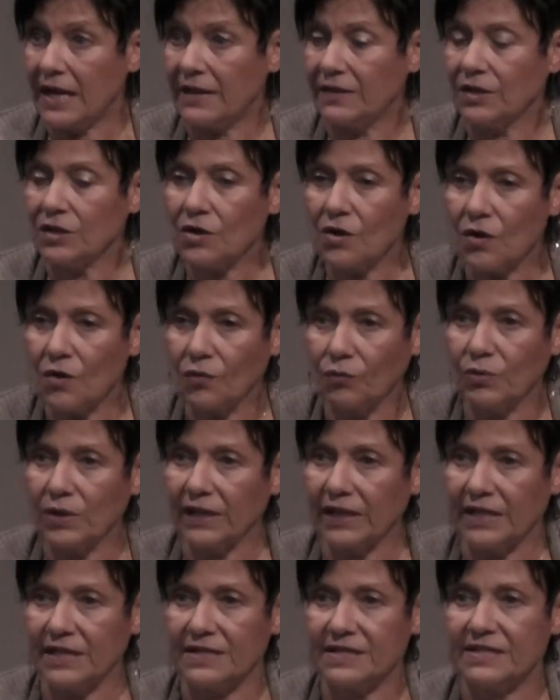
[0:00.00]
And the goal
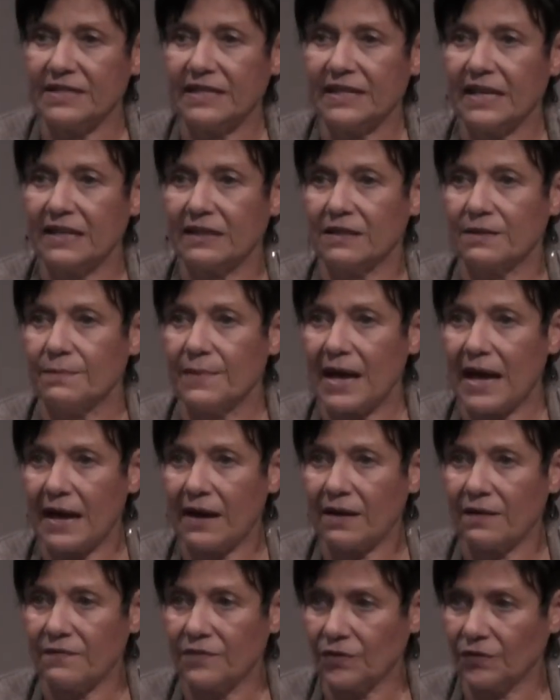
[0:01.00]
really is to get them
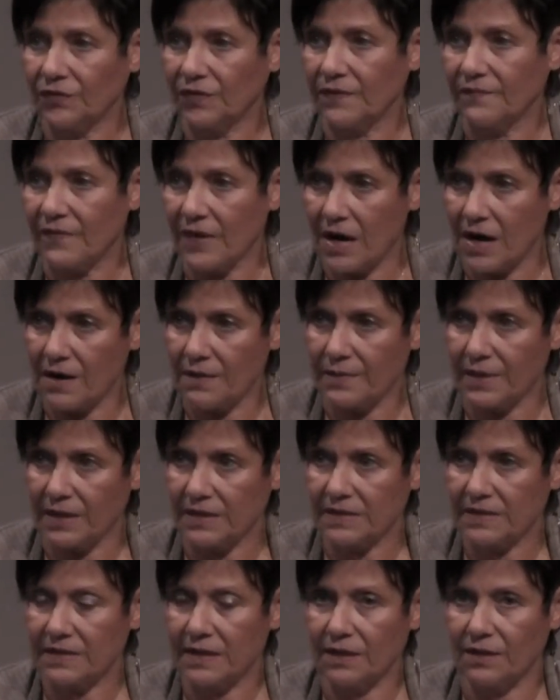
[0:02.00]
out of those
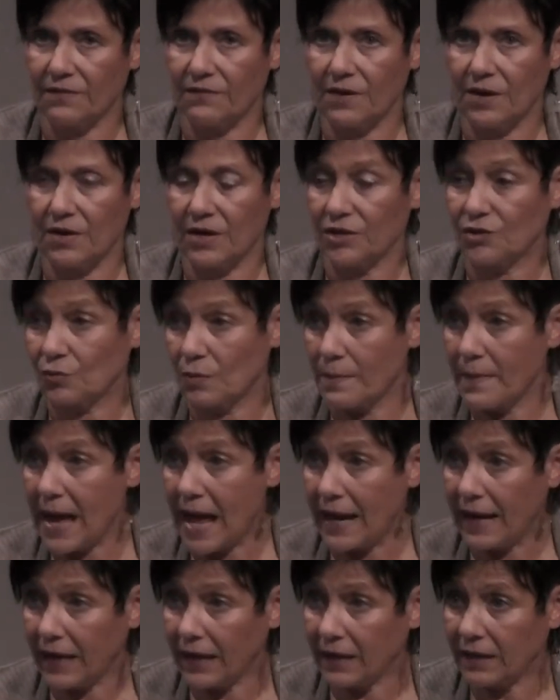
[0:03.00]
environments that are very
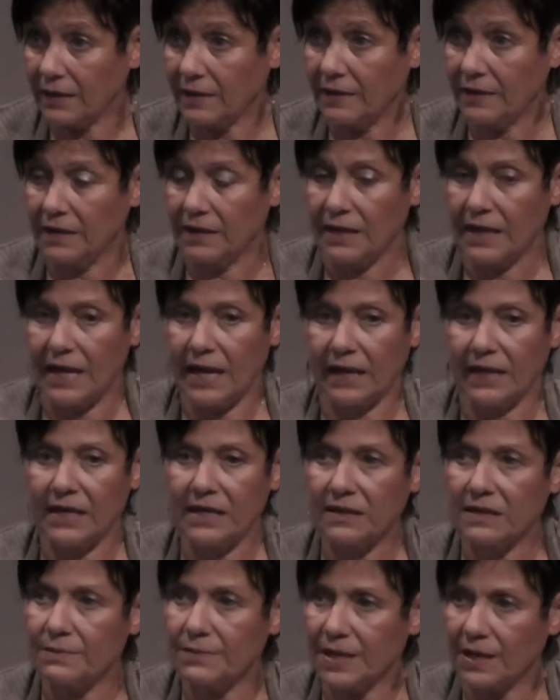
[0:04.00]
traumatic and
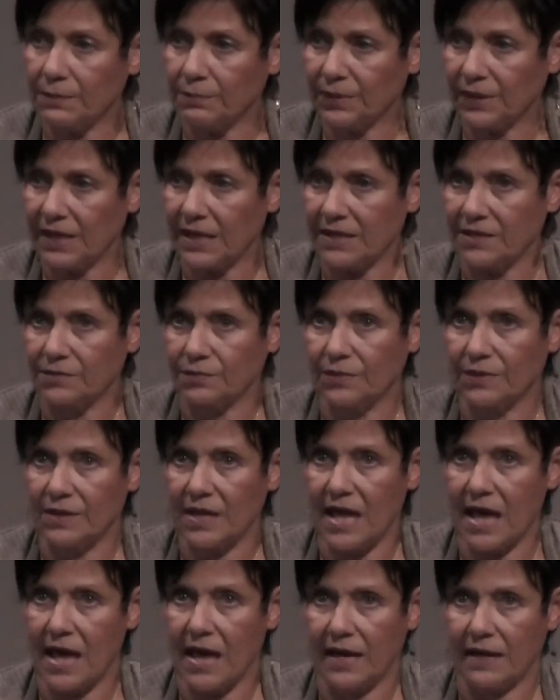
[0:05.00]
get them in a place where
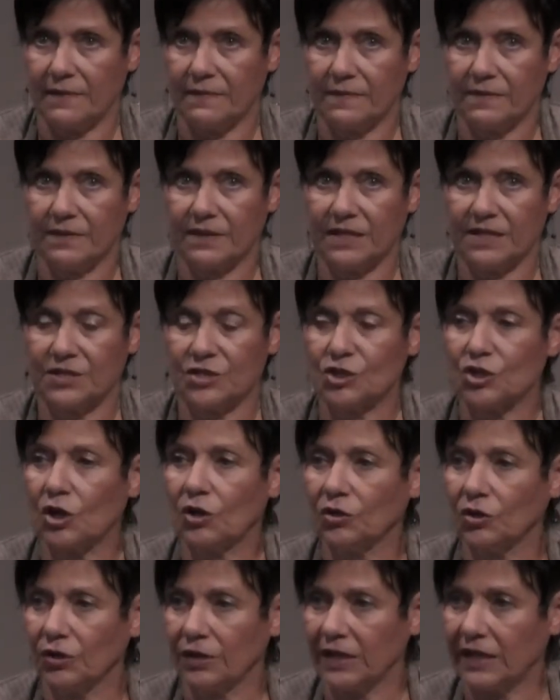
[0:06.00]
they can
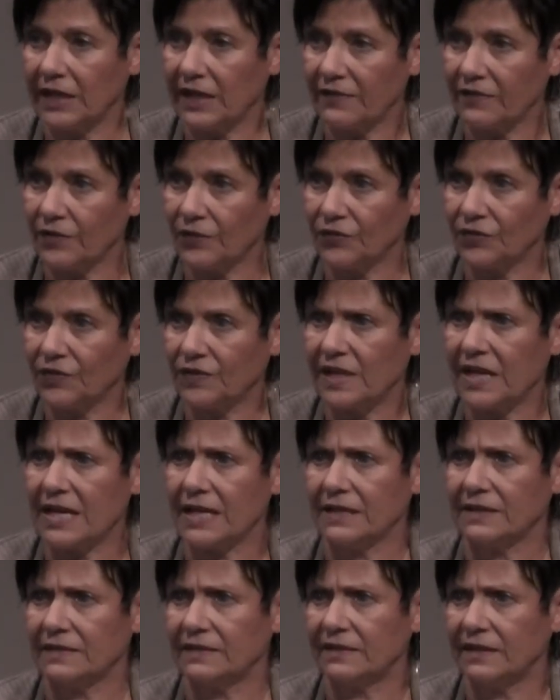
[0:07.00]
start looking at those
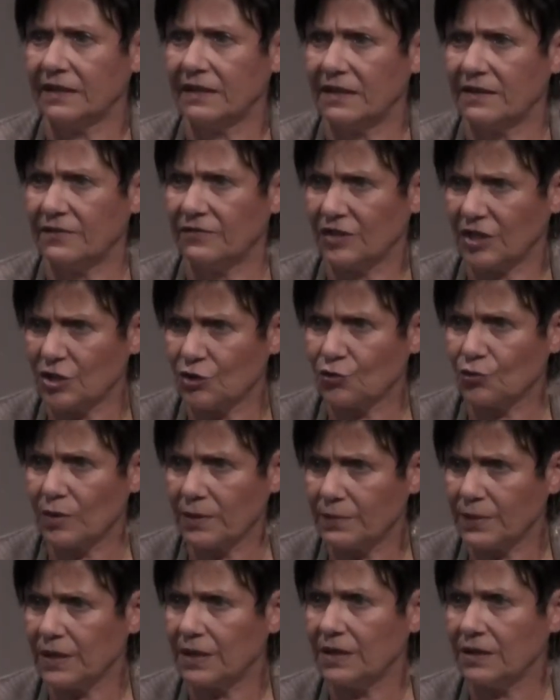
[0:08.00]
things that have
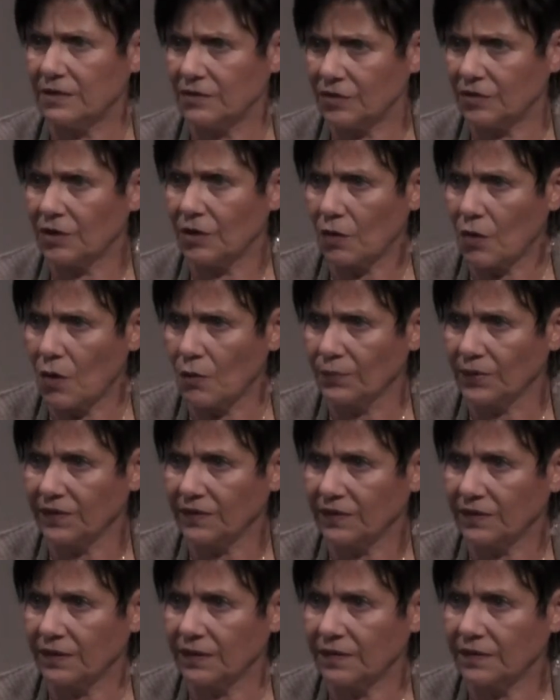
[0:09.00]
contributed to their
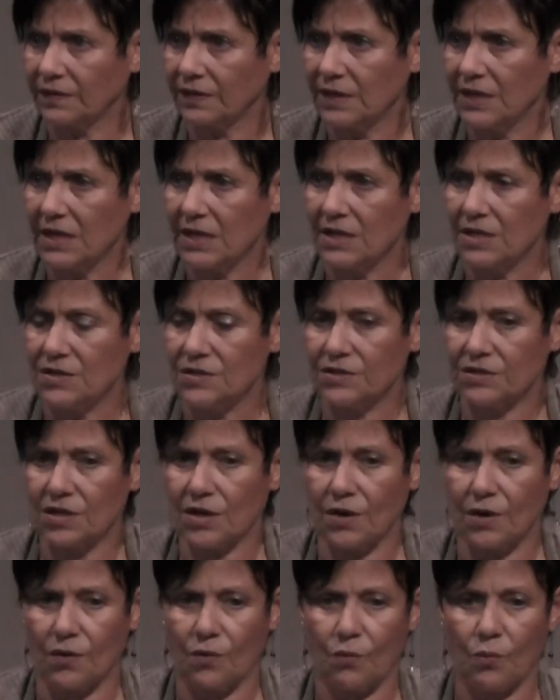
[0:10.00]
homelessness.
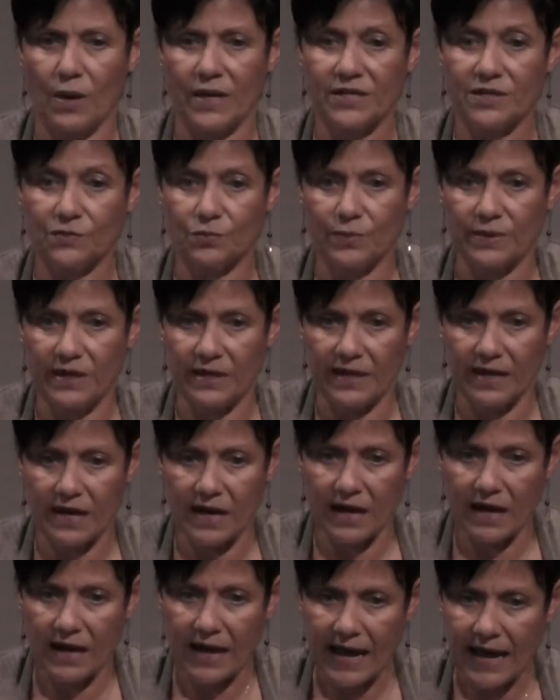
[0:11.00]
So once we
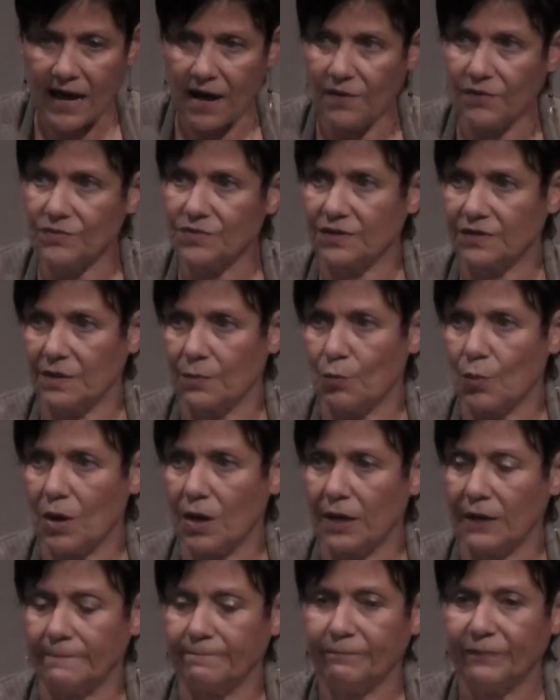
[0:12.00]
house
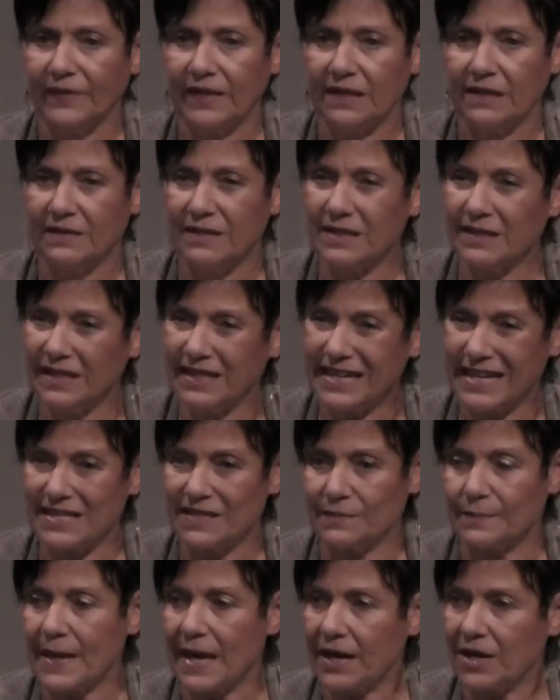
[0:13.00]
someone, then the
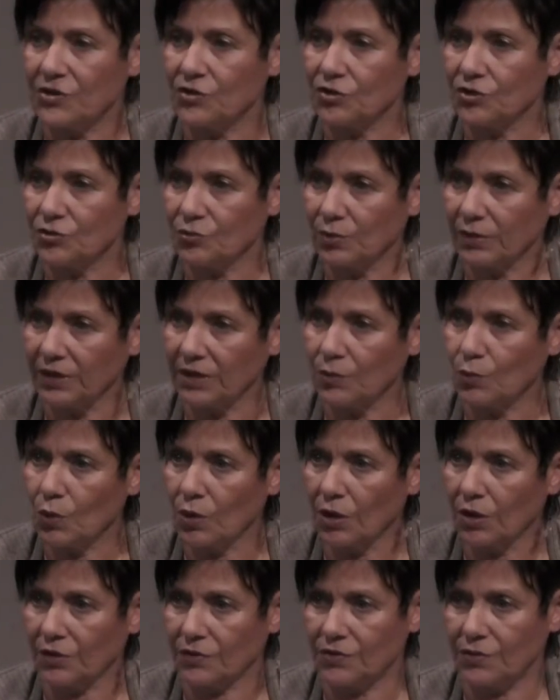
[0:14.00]
case managers really
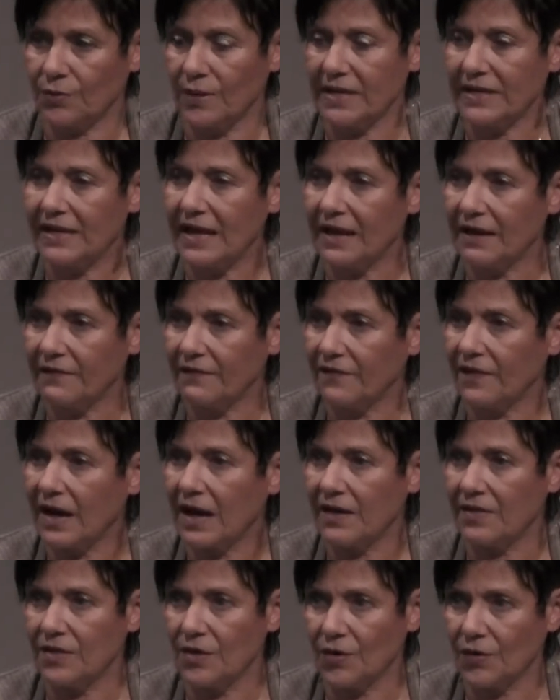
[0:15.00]
work to
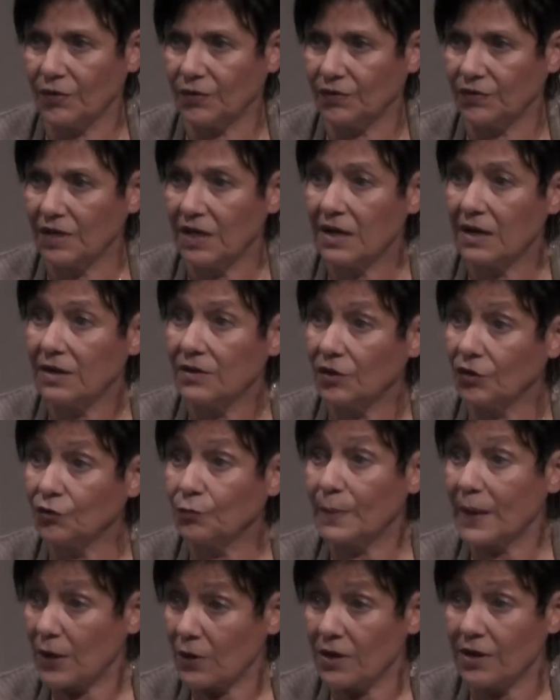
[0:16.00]
identify those
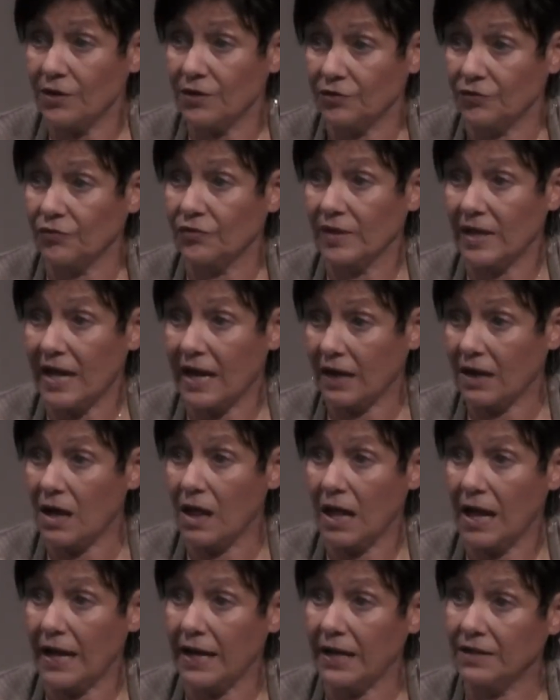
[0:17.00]
barriers for that
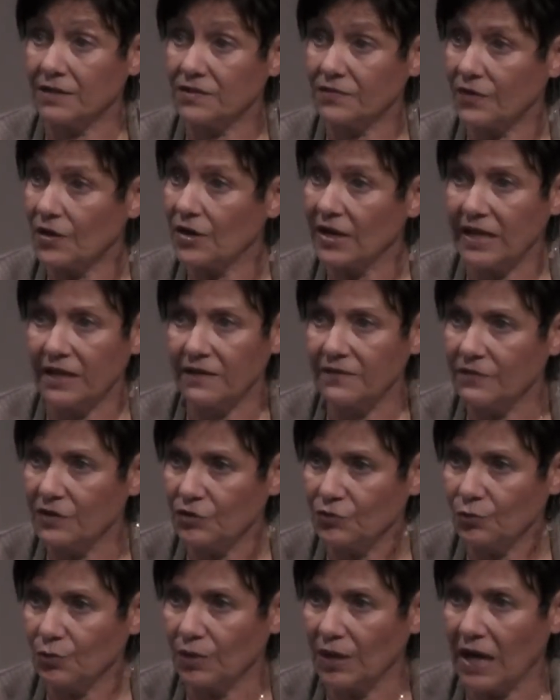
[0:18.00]
client. It's very
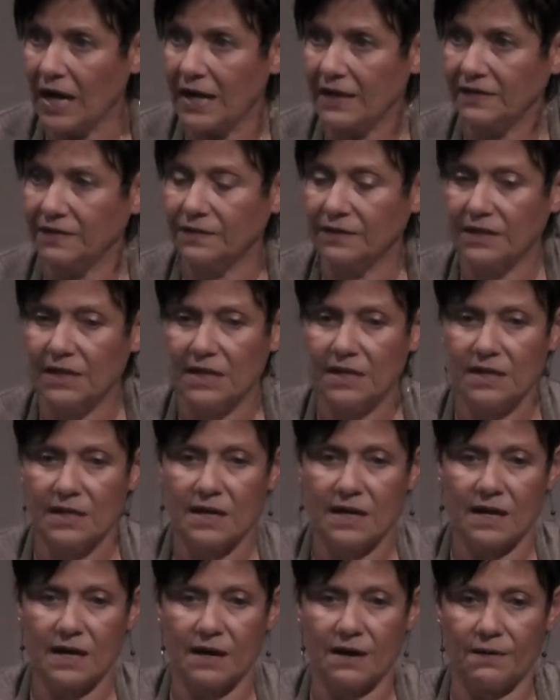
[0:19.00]
individualized.
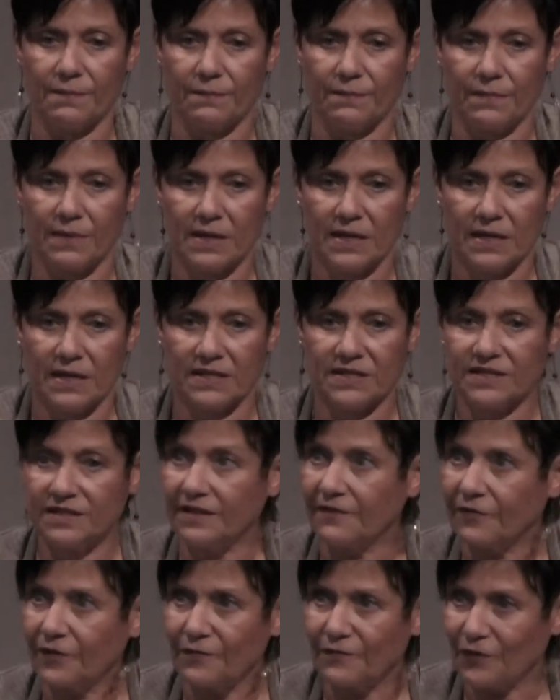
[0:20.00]
It's
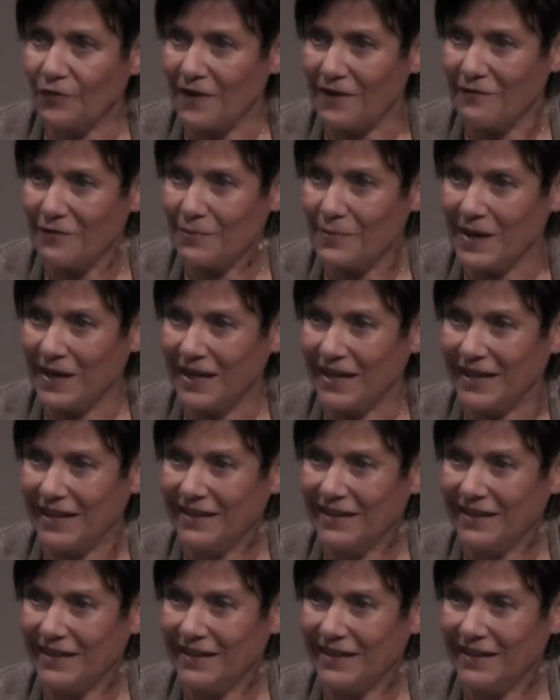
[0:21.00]
different for everybody.